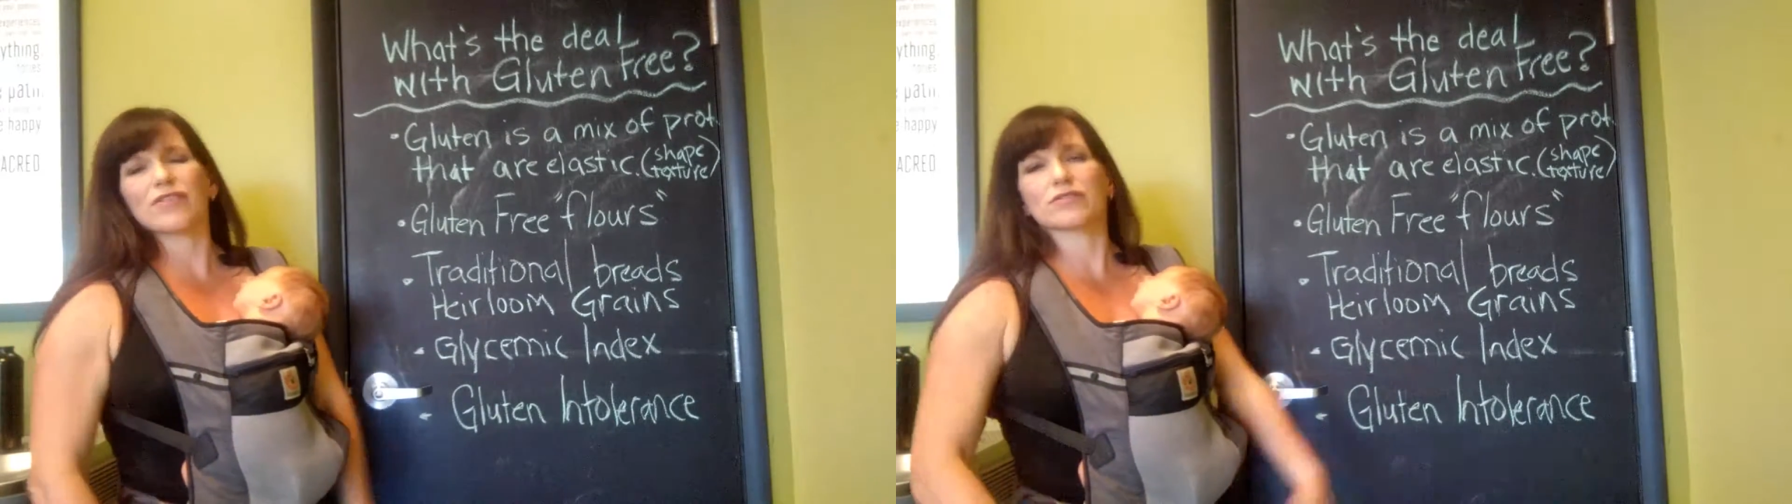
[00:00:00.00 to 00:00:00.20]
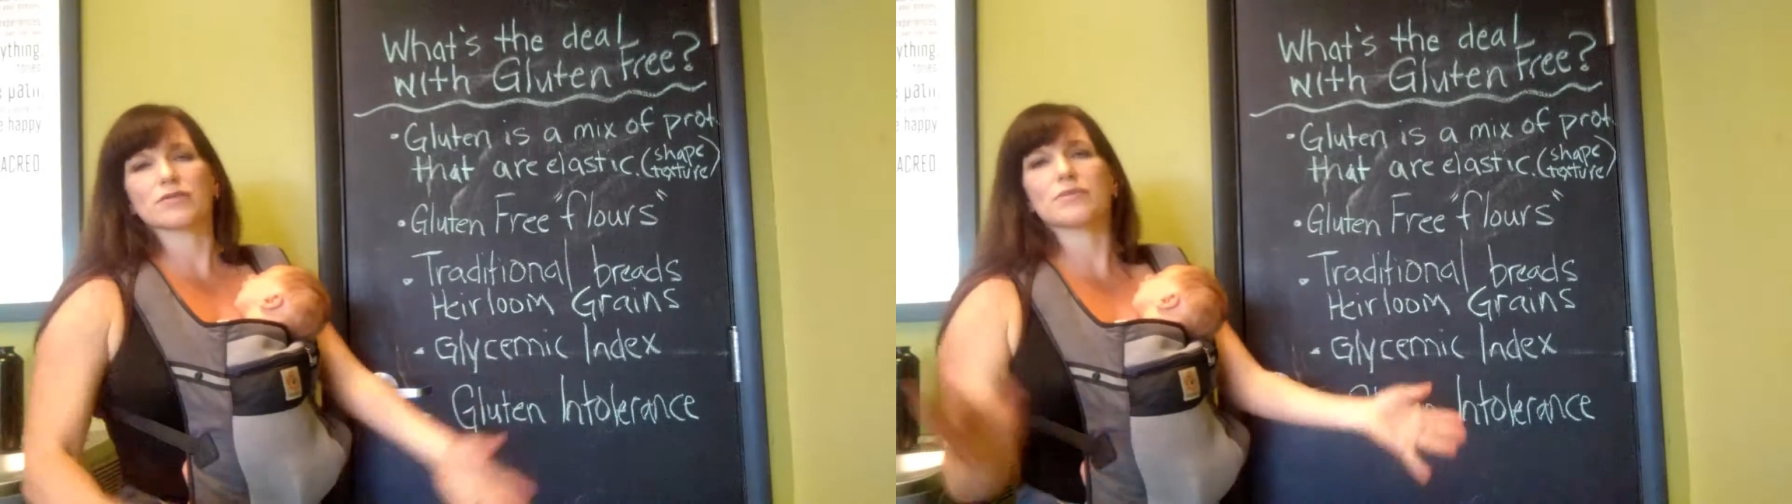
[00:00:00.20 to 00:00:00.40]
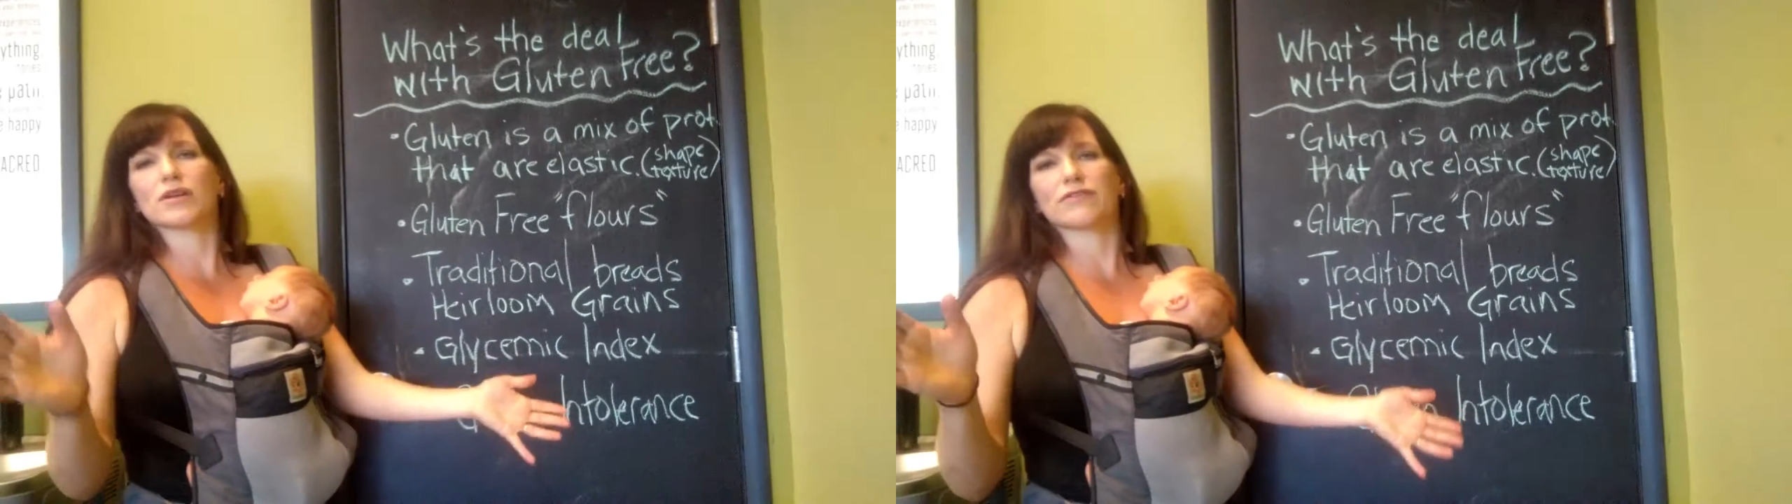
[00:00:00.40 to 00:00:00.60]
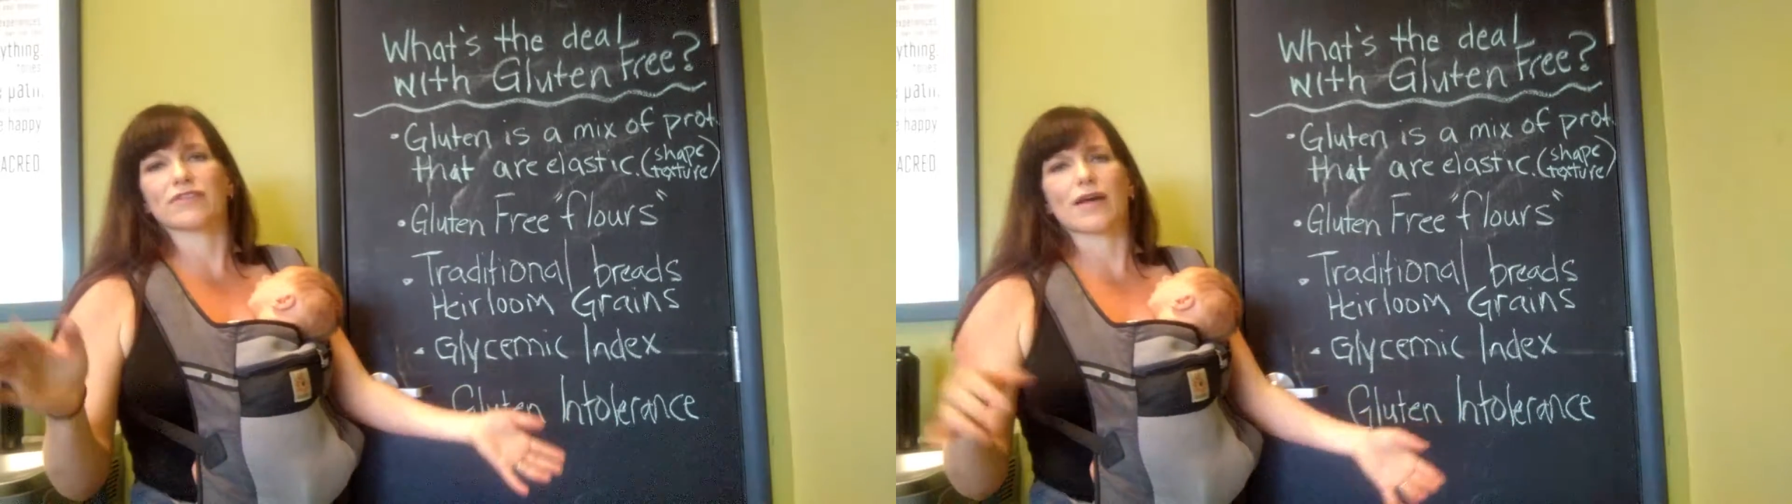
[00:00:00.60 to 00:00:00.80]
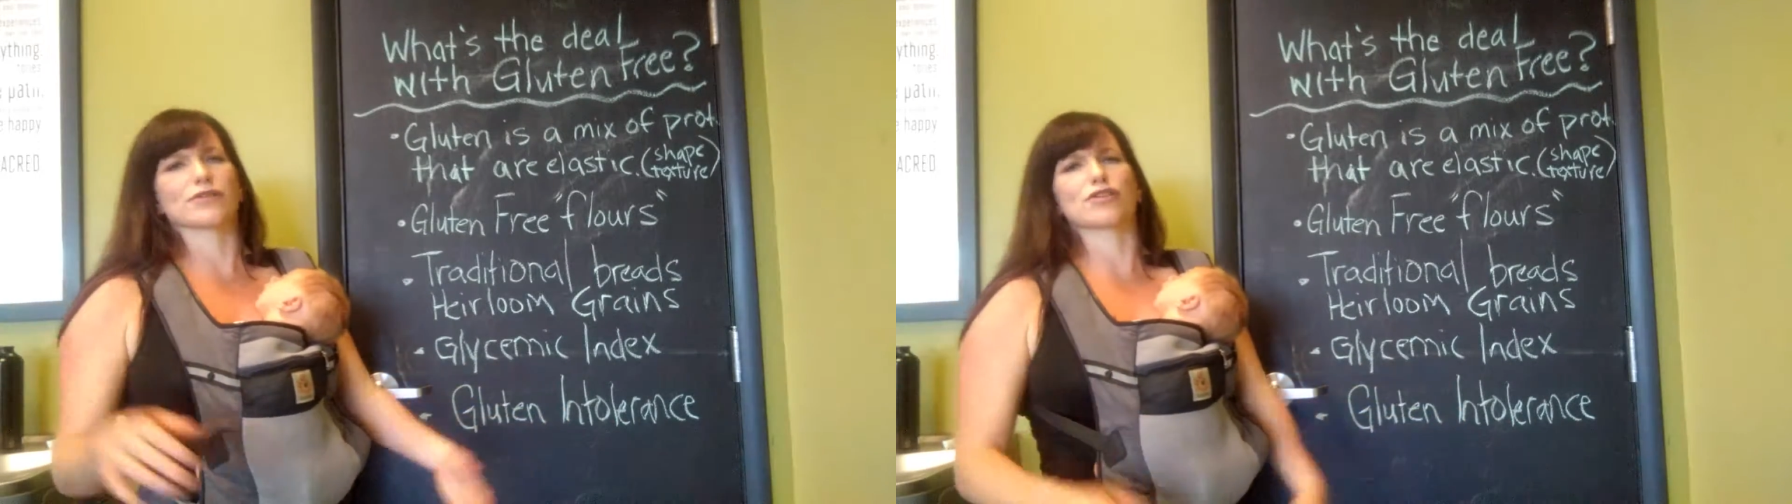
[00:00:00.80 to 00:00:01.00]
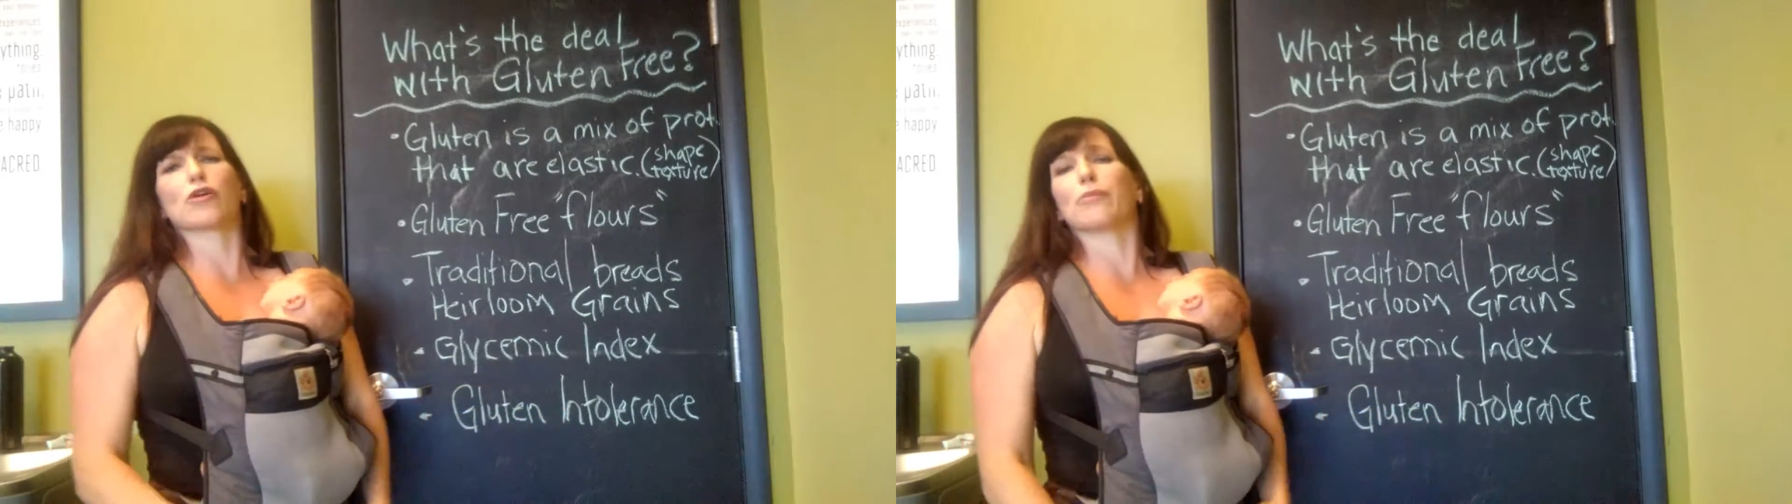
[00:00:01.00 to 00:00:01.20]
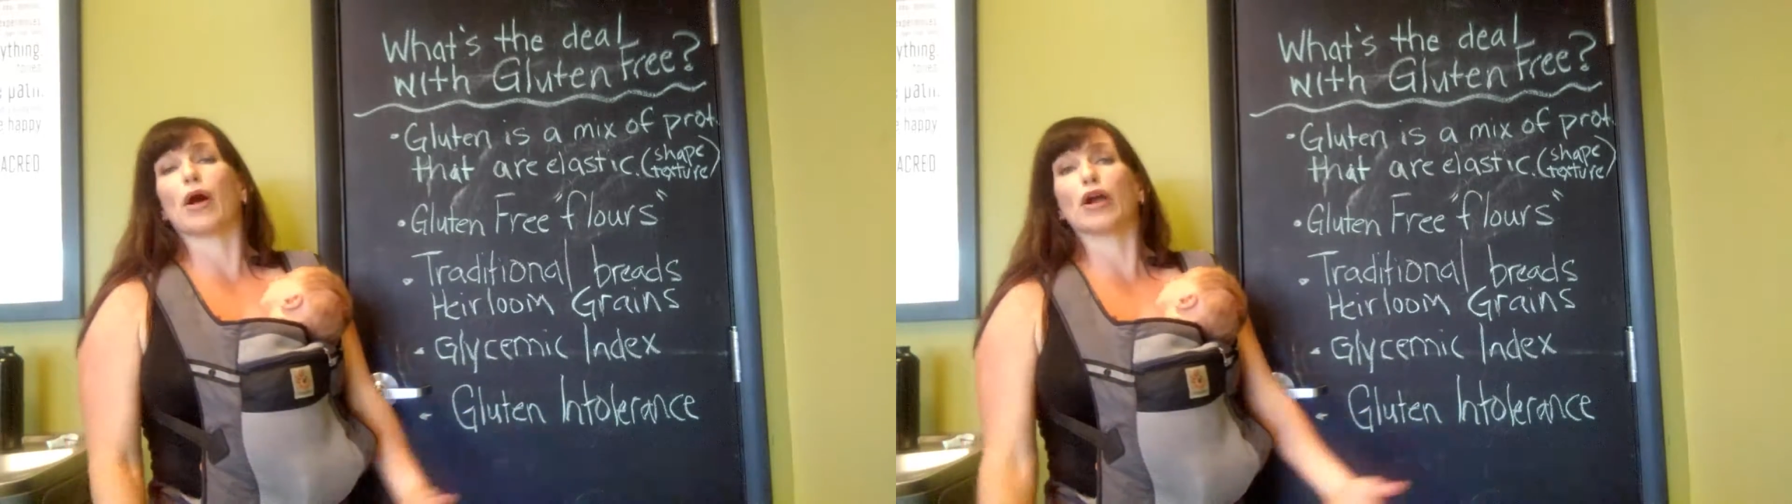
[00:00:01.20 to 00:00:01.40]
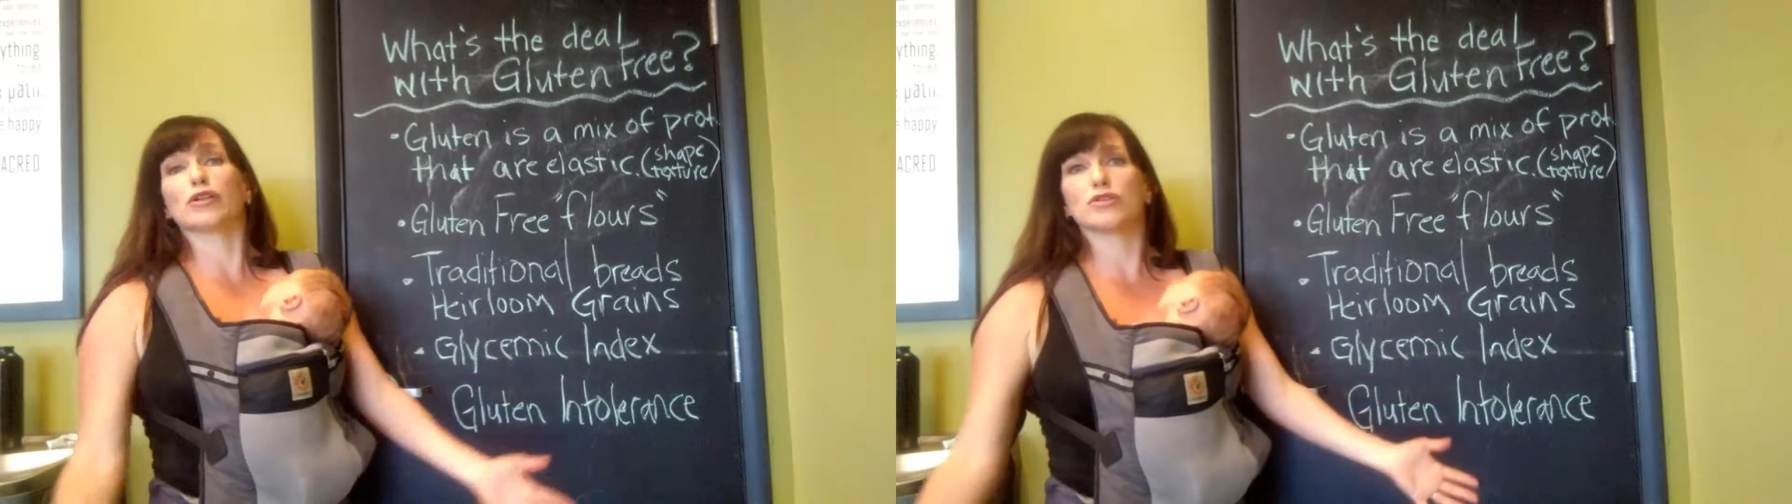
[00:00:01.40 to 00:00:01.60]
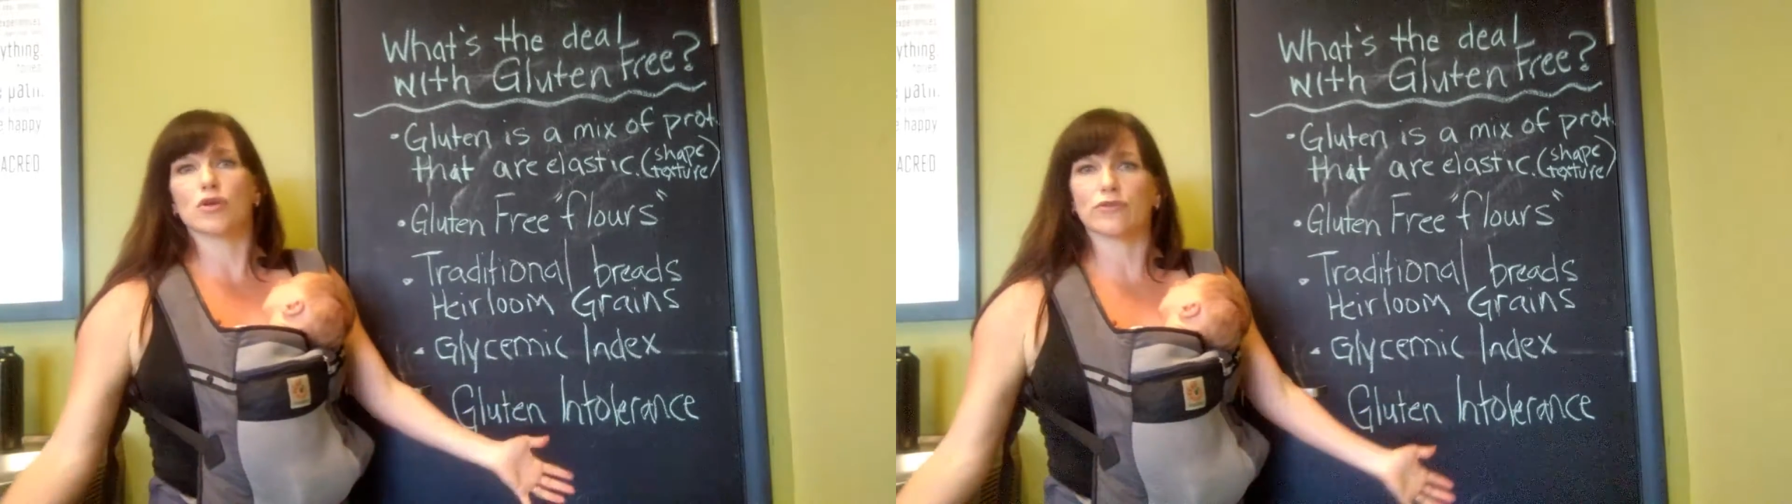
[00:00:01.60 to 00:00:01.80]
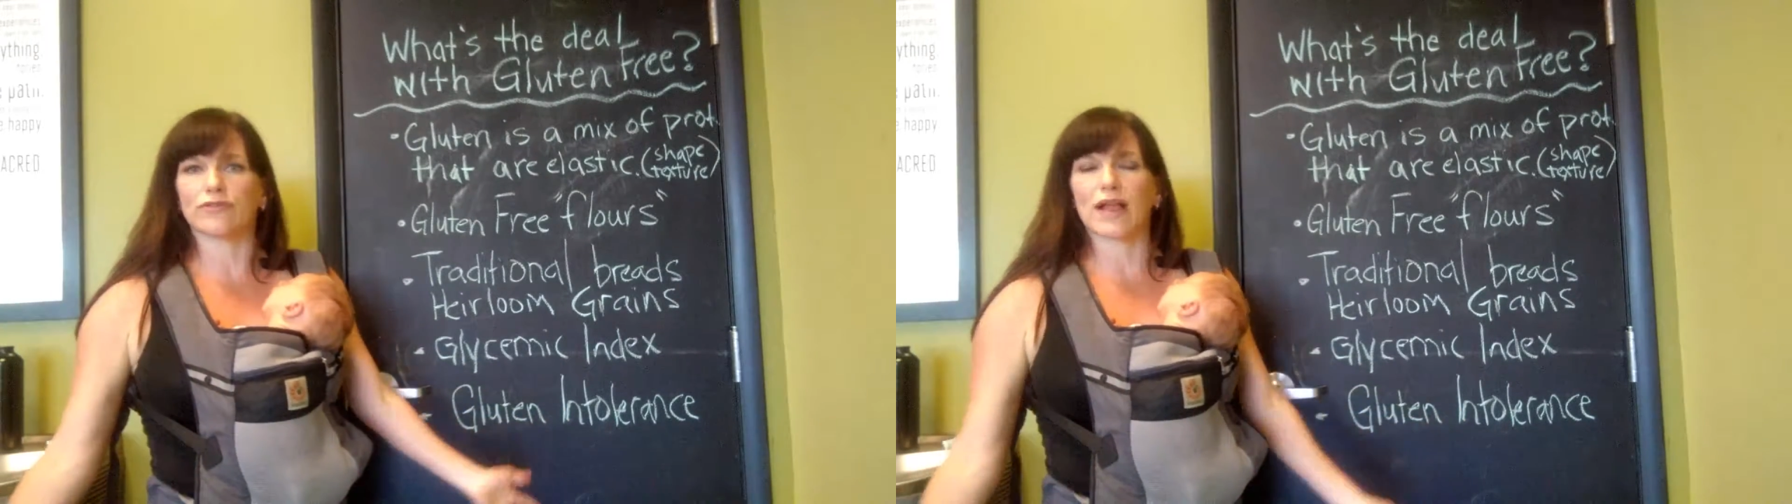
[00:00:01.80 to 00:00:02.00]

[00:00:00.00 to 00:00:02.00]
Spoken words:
There's a million flours, garbanzo